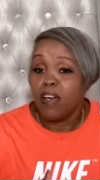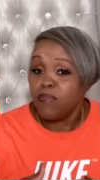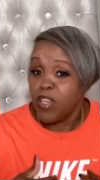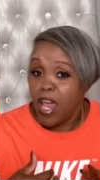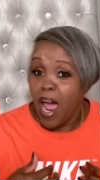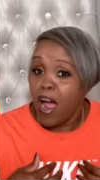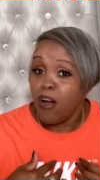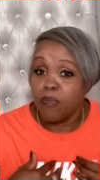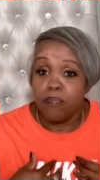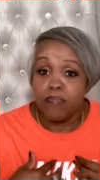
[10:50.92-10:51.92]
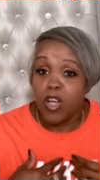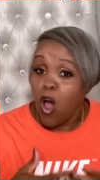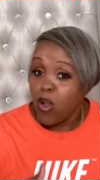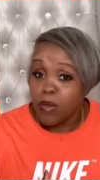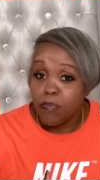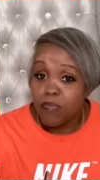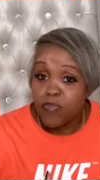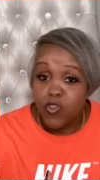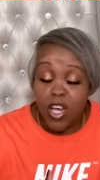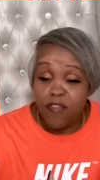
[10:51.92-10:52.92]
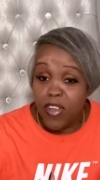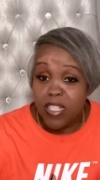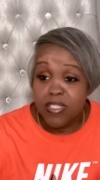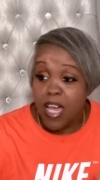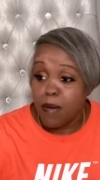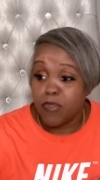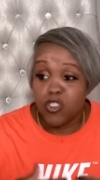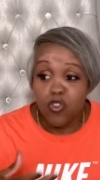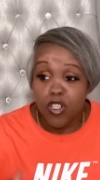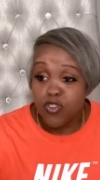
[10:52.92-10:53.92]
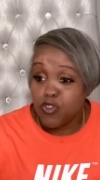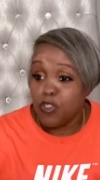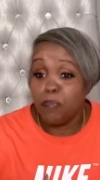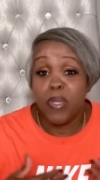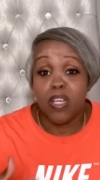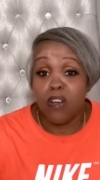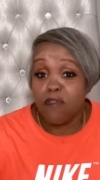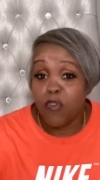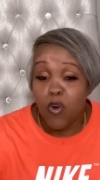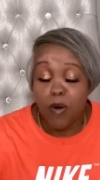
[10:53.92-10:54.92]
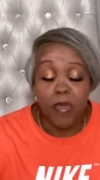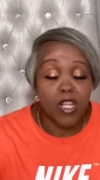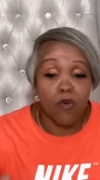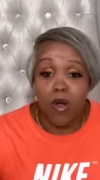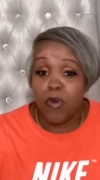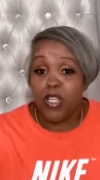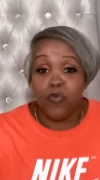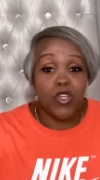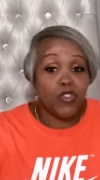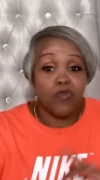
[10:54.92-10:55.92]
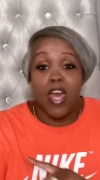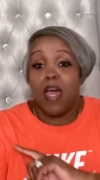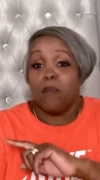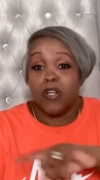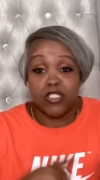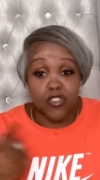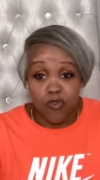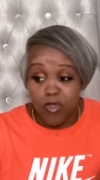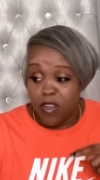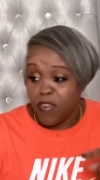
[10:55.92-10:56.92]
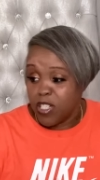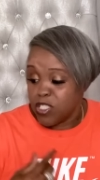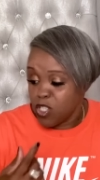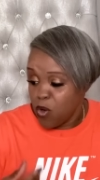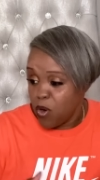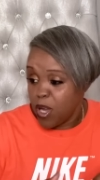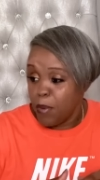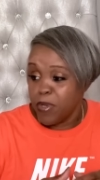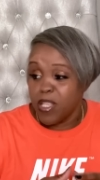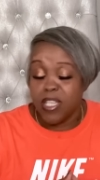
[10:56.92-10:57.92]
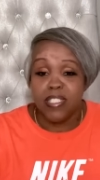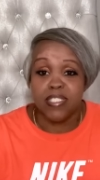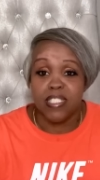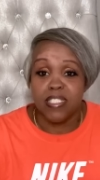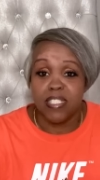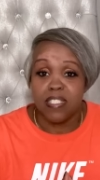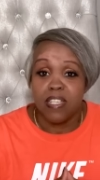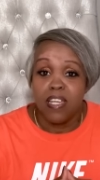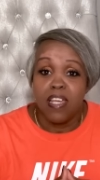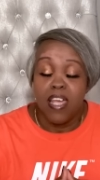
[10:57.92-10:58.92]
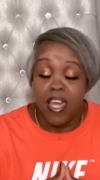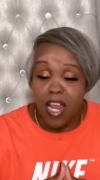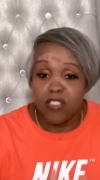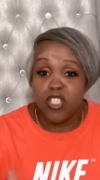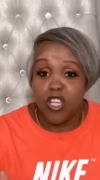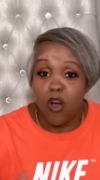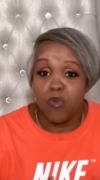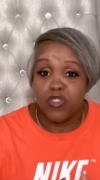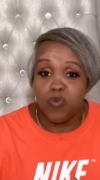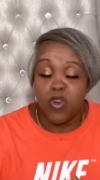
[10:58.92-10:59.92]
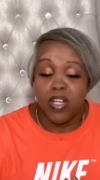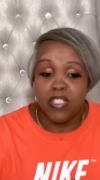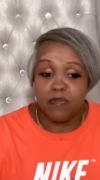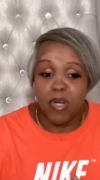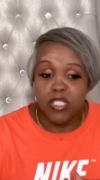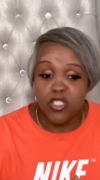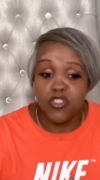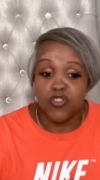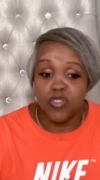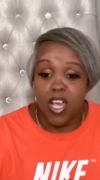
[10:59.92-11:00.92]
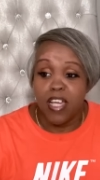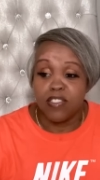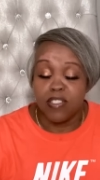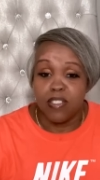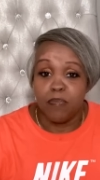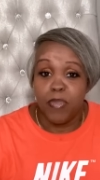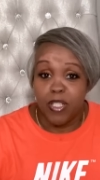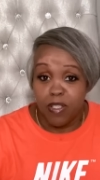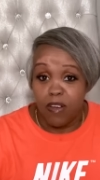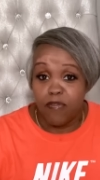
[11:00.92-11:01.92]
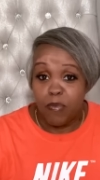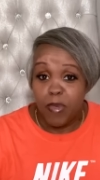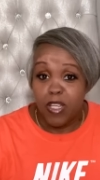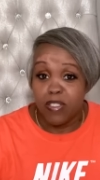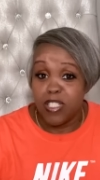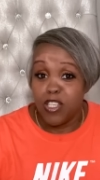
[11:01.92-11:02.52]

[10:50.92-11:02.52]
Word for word: then I'll call them, try to FaceTime and show it to them, pick it up for them. Anyway, we, we do that amongst the three of us. So a couple of these things, and, and I'll tell y'all which ones. My sisters actually picked up for me because they